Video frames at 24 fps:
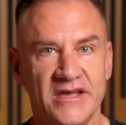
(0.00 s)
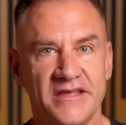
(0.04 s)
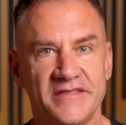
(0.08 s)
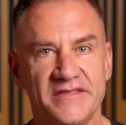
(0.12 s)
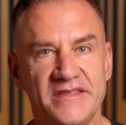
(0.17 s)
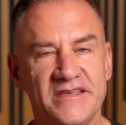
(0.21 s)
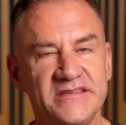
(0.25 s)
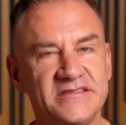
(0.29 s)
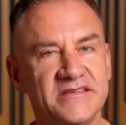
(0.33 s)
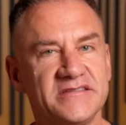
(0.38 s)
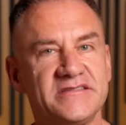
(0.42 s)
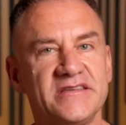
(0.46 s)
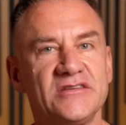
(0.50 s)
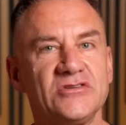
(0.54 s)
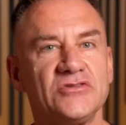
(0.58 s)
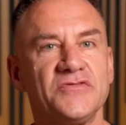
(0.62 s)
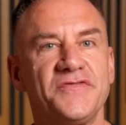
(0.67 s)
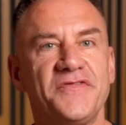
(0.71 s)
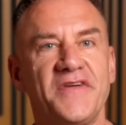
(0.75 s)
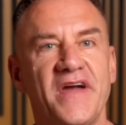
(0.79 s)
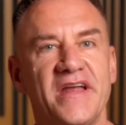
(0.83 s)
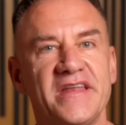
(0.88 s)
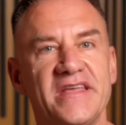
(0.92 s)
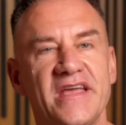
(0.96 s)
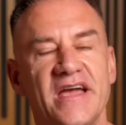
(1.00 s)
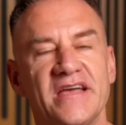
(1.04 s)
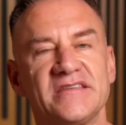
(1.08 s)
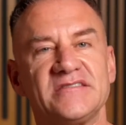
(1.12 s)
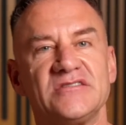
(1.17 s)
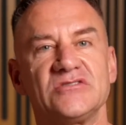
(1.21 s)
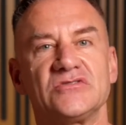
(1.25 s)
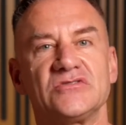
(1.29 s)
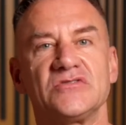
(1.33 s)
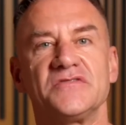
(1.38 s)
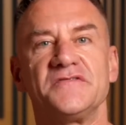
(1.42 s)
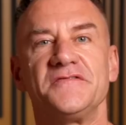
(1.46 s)
These essential fatty
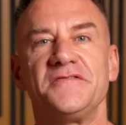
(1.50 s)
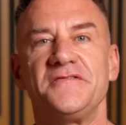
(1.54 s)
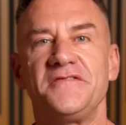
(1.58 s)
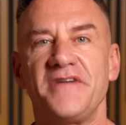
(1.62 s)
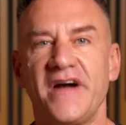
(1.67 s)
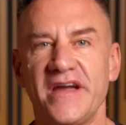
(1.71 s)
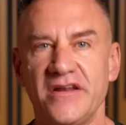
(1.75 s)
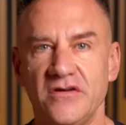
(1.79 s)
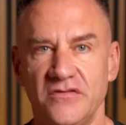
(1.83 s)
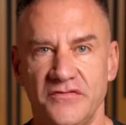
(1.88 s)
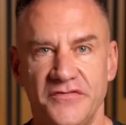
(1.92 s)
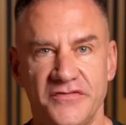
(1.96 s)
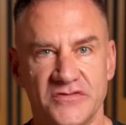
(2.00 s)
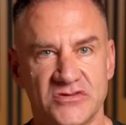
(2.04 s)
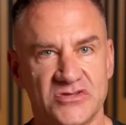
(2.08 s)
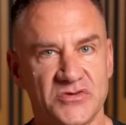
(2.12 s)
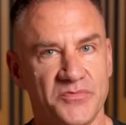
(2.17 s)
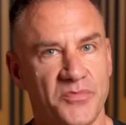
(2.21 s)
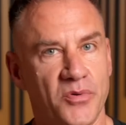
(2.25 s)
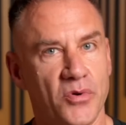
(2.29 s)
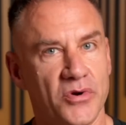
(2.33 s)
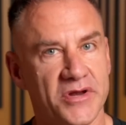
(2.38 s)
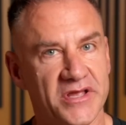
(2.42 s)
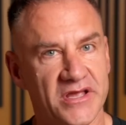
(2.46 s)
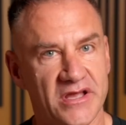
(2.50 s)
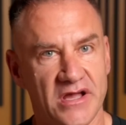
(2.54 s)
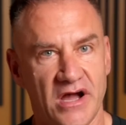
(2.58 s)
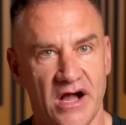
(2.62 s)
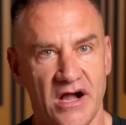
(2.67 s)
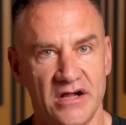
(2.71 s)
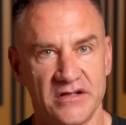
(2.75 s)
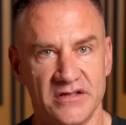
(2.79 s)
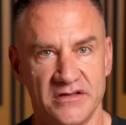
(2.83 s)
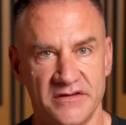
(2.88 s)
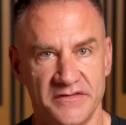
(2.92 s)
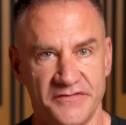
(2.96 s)
acids are vital for supporting
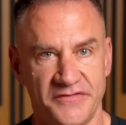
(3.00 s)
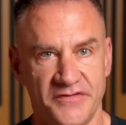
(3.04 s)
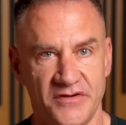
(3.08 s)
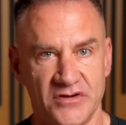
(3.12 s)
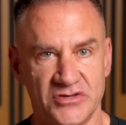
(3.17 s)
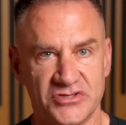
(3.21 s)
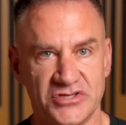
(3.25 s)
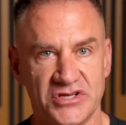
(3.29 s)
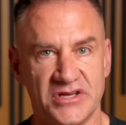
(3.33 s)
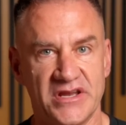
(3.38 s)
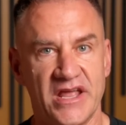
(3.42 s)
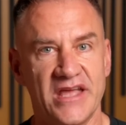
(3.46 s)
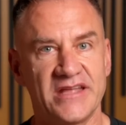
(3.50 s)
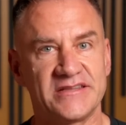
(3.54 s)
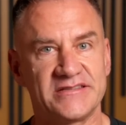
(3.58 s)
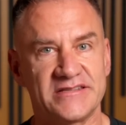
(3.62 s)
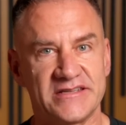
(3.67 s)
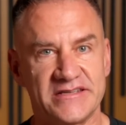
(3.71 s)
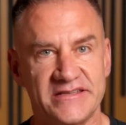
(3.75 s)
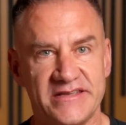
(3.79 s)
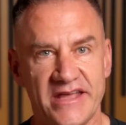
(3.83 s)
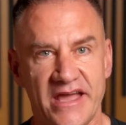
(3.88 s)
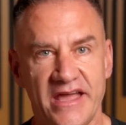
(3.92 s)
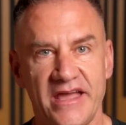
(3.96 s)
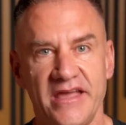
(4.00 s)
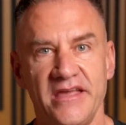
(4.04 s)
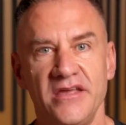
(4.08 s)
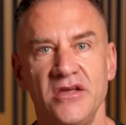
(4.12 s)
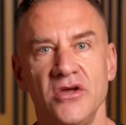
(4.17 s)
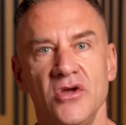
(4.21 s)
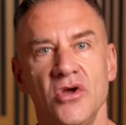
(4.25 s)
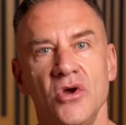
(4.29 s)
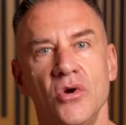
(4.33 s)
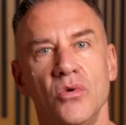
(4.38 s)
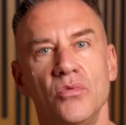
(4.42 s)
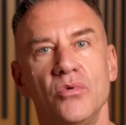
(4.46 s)
cognitive function, and today,
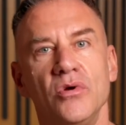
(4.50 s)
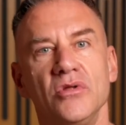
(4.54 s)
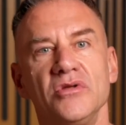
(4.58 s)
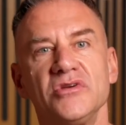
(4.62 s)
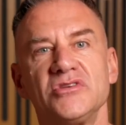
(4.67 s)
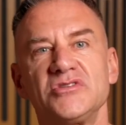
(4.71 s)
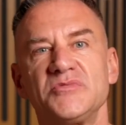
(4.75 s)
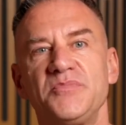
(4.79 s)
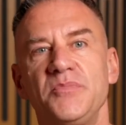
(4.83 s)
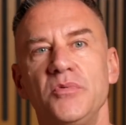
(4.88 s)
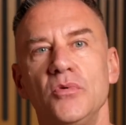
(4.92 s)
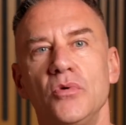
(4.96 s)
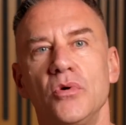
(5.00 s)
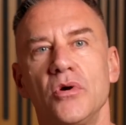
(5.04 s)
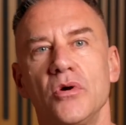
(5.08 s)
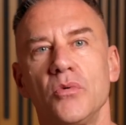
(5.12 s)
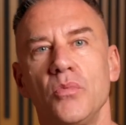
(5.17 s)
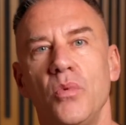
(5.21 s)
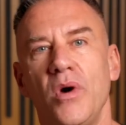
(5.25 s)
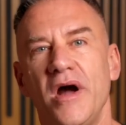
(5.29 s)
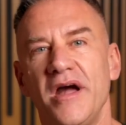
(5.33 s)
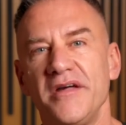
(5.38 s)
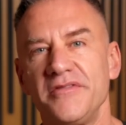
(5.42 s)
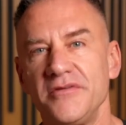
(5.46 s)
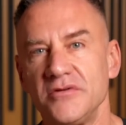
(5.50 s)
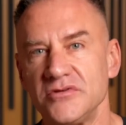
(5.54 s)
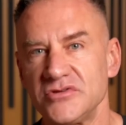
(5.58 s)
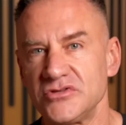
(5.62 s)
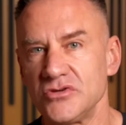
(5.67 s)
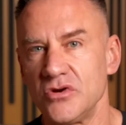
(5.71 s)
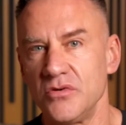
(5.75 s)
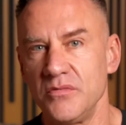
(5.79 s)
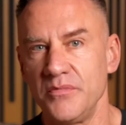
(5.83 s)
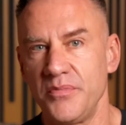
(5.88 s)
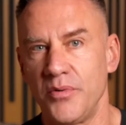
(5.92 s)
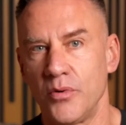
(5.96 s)
we'll explore why they're
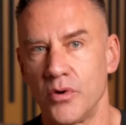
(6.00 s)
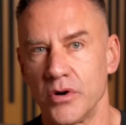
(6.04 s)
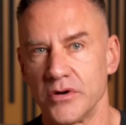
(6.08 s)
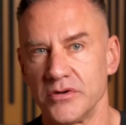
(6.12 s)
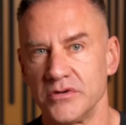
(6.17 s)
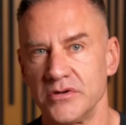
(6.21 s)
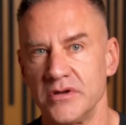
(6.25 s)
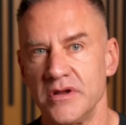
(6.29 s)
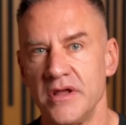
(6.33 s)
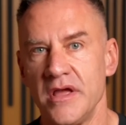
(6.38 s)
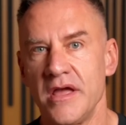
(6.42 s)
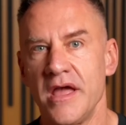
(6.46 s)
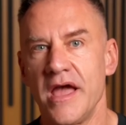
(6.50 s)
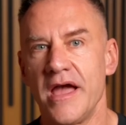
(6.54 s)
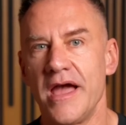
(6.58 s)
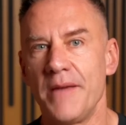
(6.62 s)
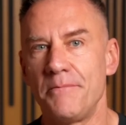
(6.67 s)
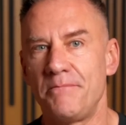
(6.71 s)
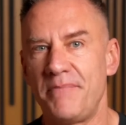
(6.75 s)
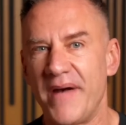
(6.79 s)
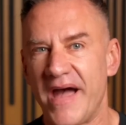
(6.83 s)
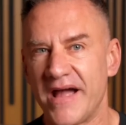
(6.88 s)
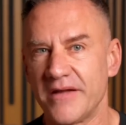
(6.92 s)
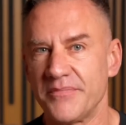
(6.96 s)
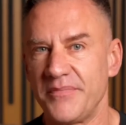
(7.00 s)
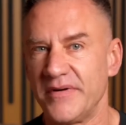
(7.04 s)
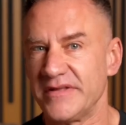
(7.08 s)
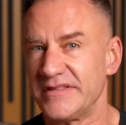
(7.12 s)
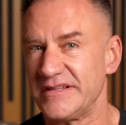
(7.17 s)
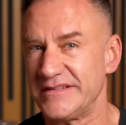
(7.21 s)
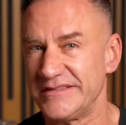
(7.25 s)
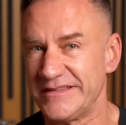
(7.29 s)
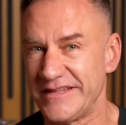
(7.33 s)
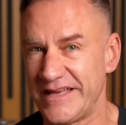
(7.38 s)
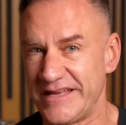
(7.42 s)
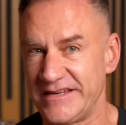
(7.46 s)
so important, backed by
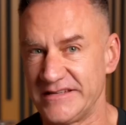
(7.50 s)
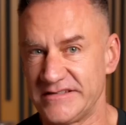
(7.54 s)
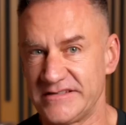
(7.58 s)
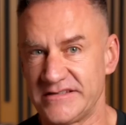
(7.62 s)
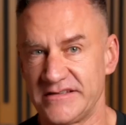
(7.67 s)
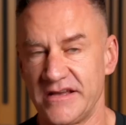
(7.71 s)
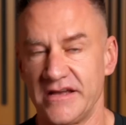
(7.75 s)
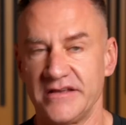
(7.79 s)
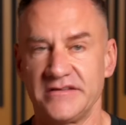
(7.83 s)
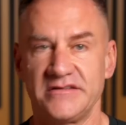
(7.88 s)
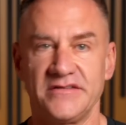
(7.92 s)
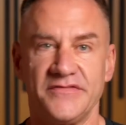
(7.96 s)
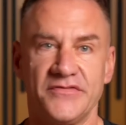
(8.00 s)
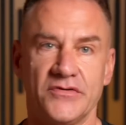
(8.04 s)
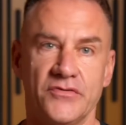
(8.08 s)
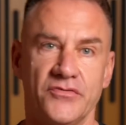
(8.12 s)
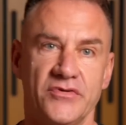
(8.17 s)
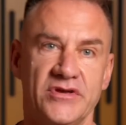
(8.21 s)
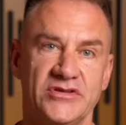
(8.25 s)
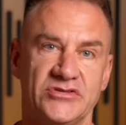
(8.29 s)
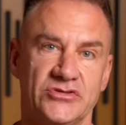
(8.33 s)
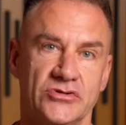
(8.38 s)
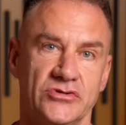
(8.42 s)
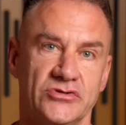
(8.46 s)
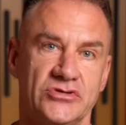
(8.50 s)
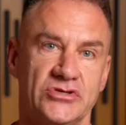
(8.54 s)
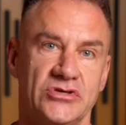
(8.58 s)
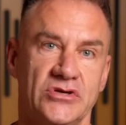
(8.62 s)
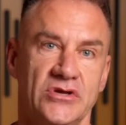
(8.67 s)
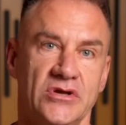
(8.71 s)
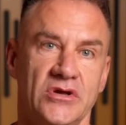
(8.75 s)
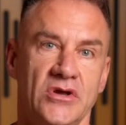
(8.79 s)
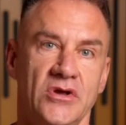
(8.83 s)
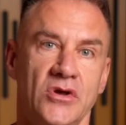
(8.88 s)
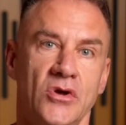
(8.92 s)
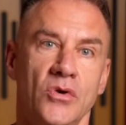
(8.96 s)
the latest scientific research.
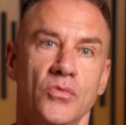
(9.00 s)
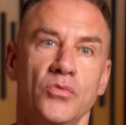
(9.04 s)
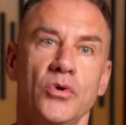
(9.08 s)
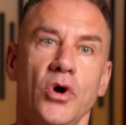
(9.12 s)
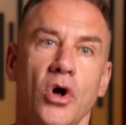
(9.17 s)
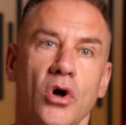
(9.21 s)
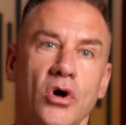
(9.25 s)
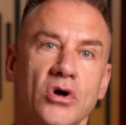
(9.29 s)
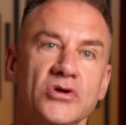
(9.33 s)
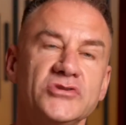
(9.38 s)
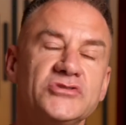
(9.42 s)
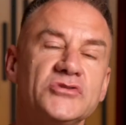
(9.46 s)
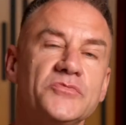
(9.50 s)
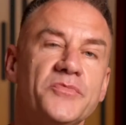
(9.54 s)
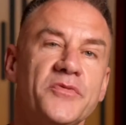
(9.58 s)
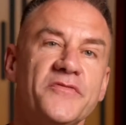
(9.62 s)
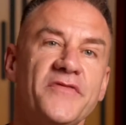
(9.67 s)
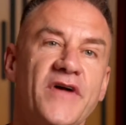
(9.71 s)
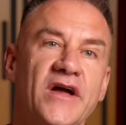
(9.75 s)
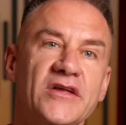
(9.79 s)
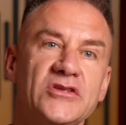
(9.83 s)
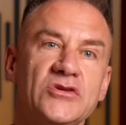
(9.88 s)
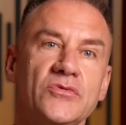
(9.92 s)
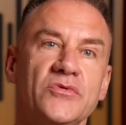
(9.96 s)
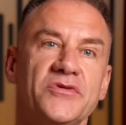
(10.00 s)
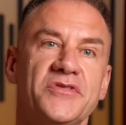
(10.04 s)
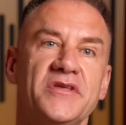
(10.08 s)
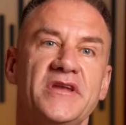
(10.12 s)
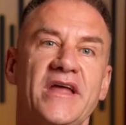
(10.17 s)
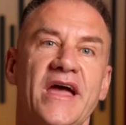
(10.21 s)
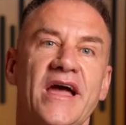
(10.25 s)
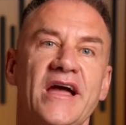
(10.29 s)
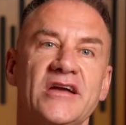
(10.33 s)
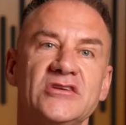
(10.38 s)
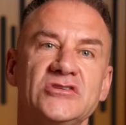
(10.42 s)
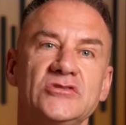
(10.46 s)
We'll also provide you with an
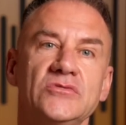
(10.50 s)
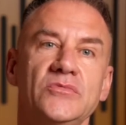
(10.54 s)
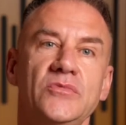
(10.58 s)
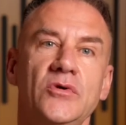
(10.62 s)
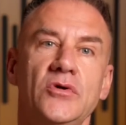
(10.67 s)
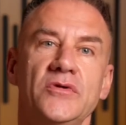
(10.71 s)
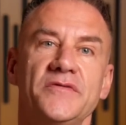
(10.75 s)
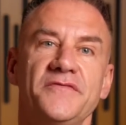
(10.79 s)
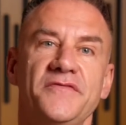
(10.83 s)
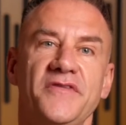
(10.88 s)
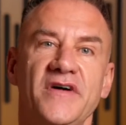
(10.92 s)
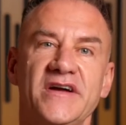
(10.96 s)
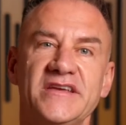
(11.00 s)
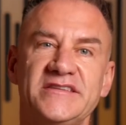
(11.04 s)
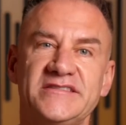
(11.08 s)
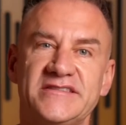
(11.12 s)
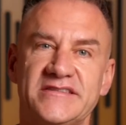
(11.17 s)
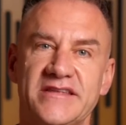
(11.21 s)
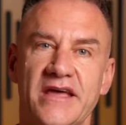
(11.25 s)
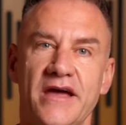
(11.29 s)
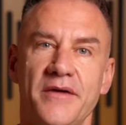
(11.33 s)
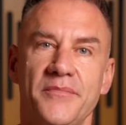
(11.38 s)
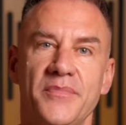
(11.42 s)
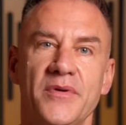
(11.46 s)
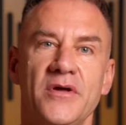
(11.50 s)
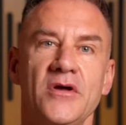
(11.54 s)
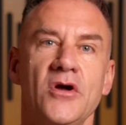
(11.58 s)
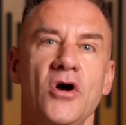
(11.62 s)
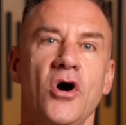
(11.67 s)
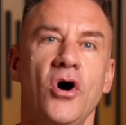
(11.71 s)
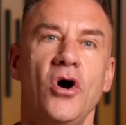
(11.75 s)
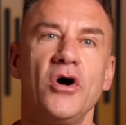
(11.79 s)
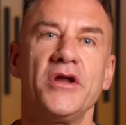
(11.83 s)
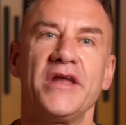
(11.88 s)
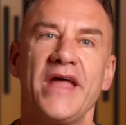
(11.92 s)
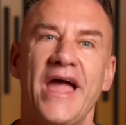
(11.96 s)
actionable advice step
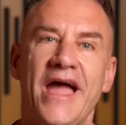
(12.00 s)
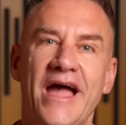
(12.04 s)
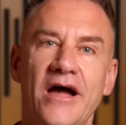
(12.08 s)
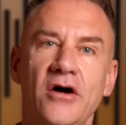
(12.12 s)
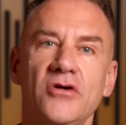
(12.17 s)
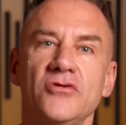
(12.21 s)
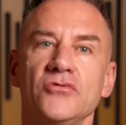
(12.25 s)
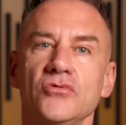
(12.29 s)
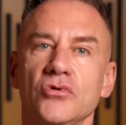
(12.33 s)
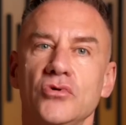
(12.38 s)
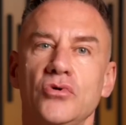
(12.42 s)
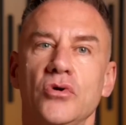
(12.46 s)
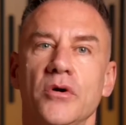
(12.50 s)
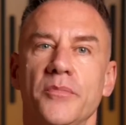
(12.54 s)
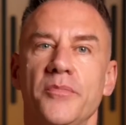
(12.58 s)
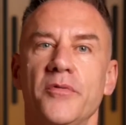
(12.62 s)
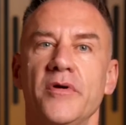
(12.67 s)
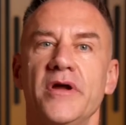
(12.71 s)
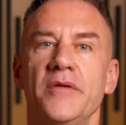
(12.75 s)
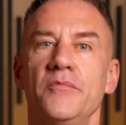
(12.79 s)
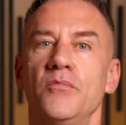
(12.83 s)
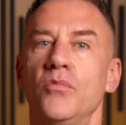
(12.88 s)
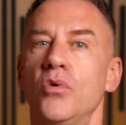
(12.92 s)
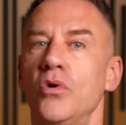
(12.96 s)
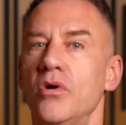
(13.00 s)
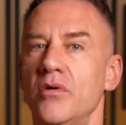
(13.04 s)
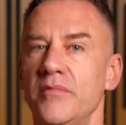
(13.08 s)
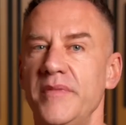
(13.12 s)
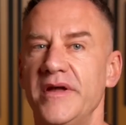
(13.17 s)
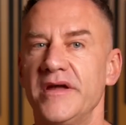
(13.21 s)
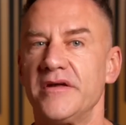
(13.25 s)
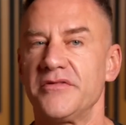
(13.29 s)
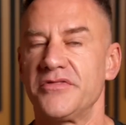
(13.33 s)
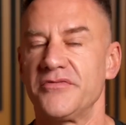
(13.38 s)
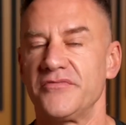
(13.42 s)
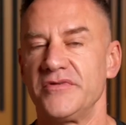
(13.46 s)
on how to incorporate more
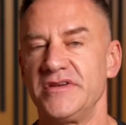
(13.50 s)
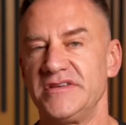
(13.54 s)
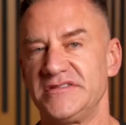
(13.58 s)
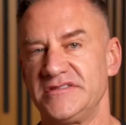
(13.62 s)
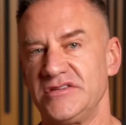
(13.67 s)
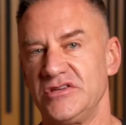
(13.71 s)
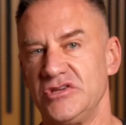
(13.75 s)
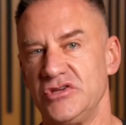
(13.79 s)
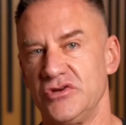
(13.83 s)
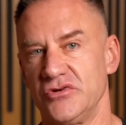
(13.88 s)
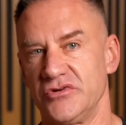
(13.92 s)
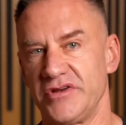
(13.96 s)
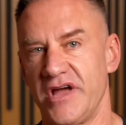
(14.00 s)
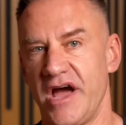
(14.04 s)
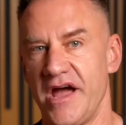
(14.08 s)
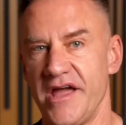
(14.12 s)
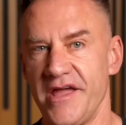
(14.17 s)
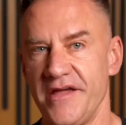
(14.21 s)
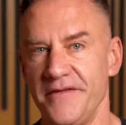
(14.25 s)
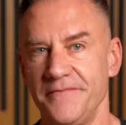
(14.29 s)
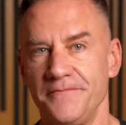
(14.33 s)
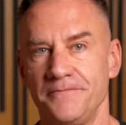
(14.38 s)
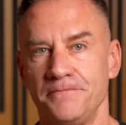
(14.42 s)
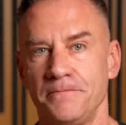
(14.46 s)
omega threes into your diet.